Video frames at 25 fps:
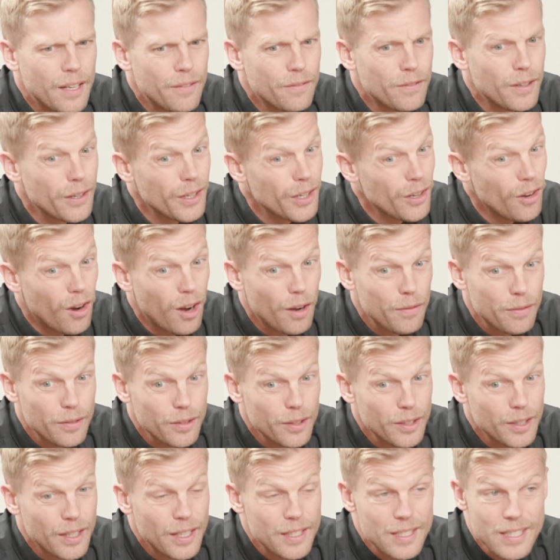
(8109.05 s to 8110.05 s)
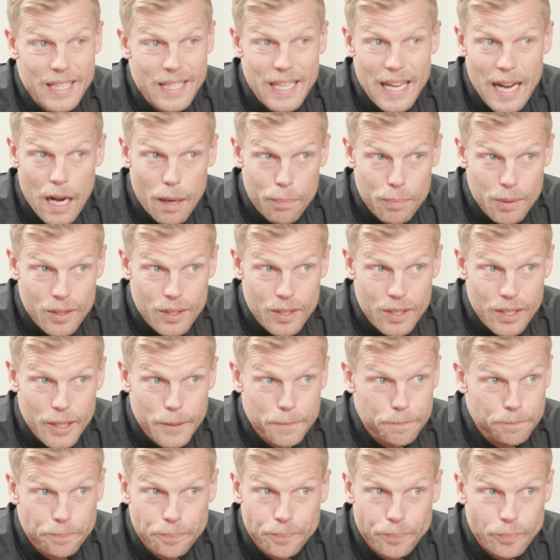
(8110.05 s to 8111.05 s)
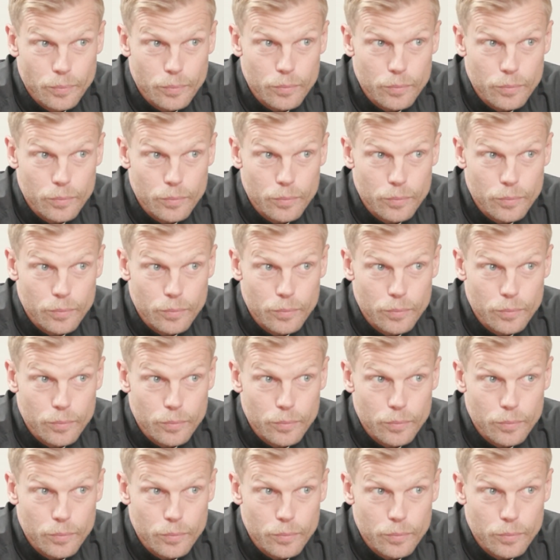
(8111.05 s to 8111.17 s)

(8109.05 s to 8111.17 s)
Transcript: And very often it's the opposite.